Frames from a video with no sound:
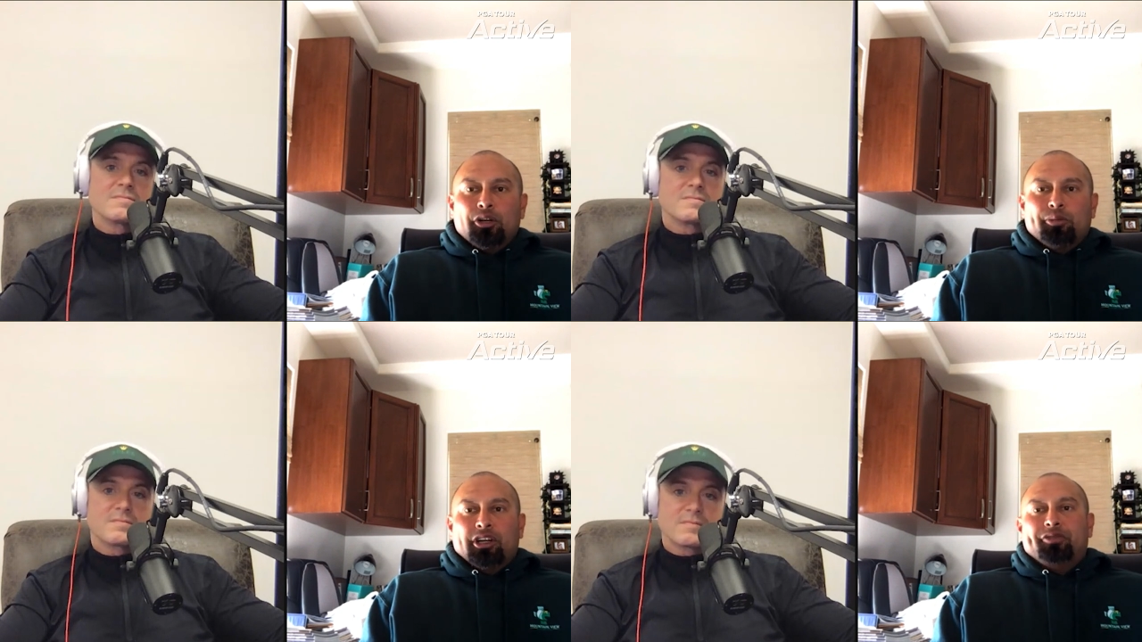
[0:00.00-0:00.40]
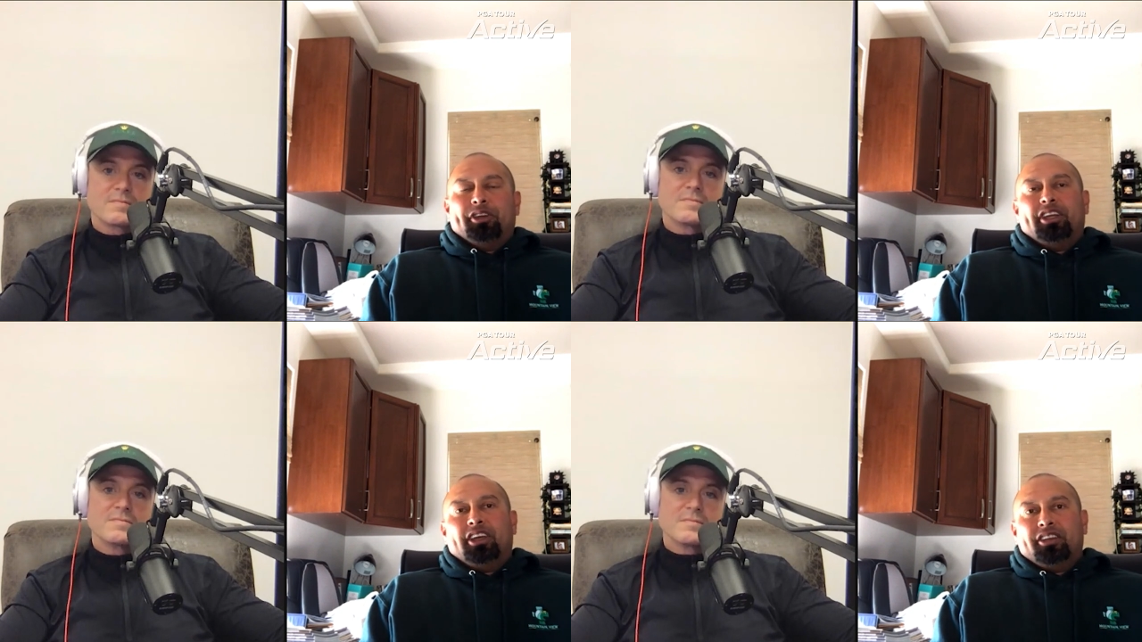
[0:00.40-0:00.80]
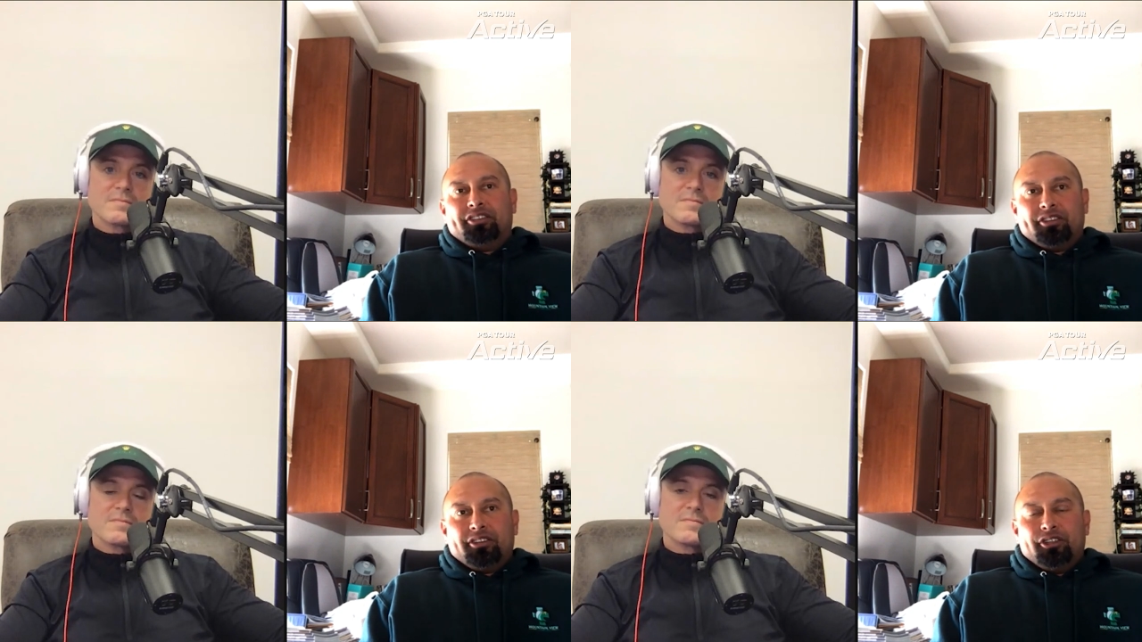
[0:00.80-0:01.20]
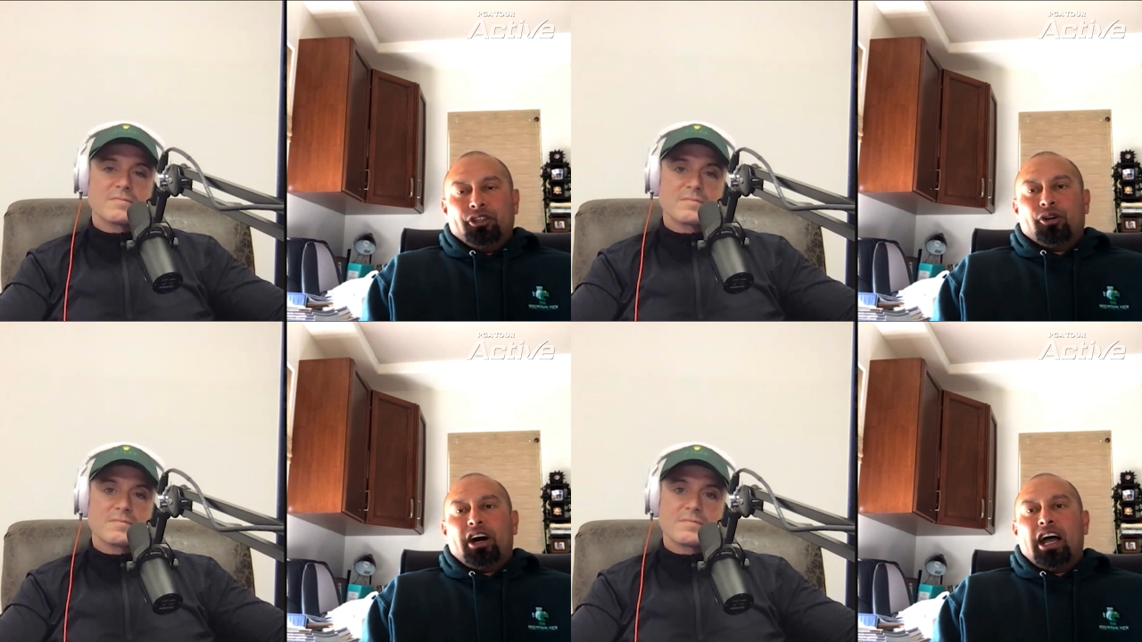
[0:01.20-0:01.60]
Speaker 1: but if it is, you
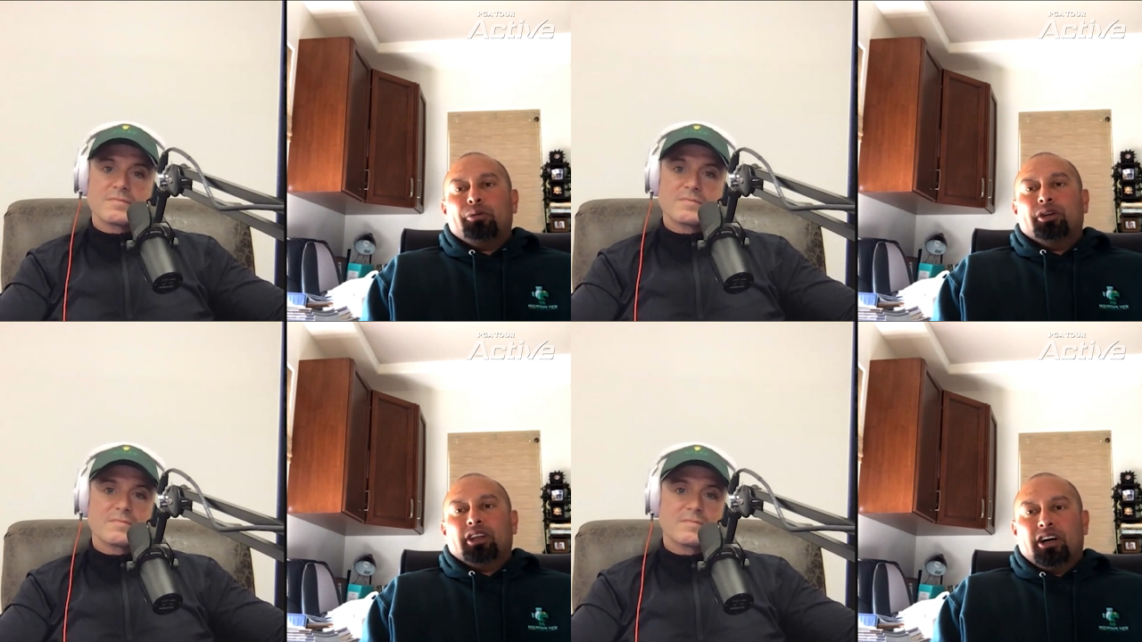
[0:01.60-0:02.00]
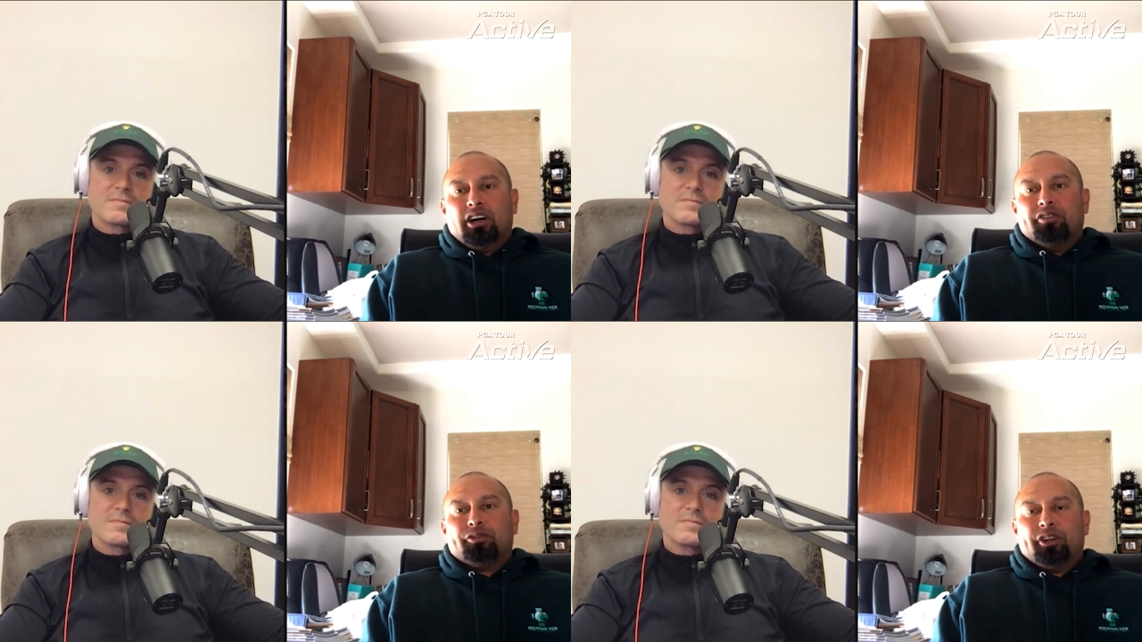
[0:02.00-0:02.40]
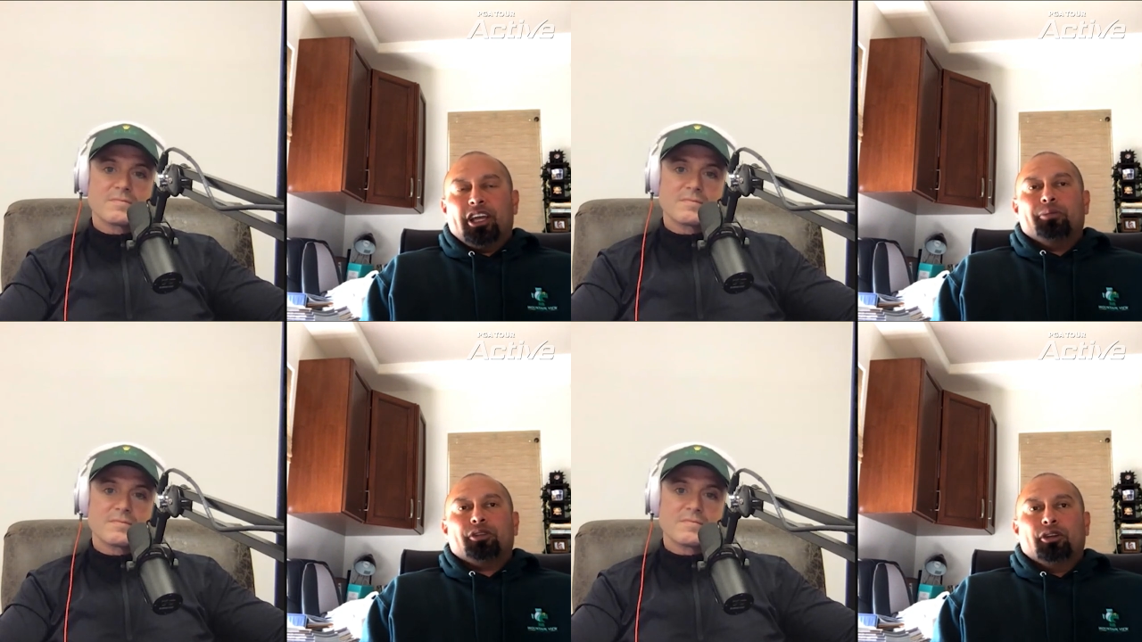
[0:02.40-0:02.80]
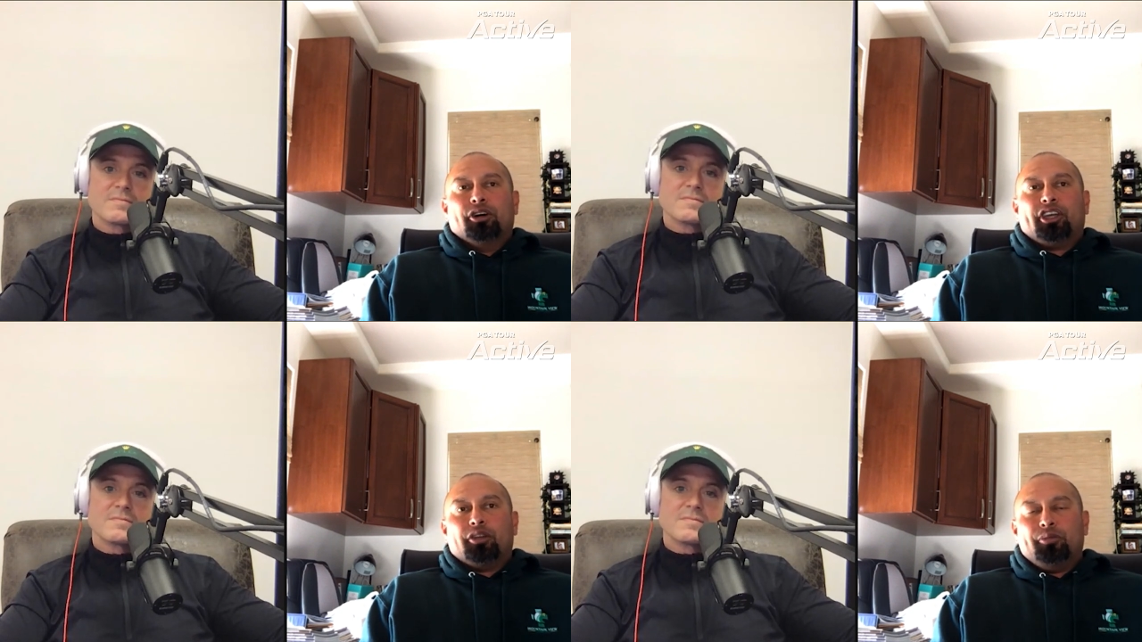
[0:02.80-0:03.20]
know, I would love for them to
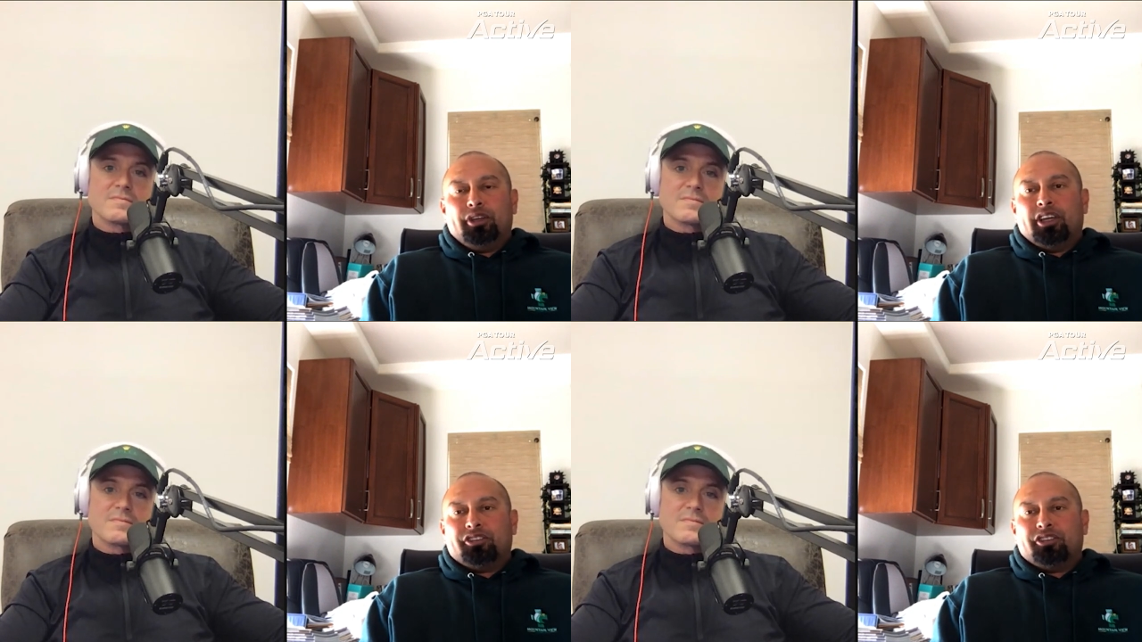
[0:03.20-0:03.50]
look at me and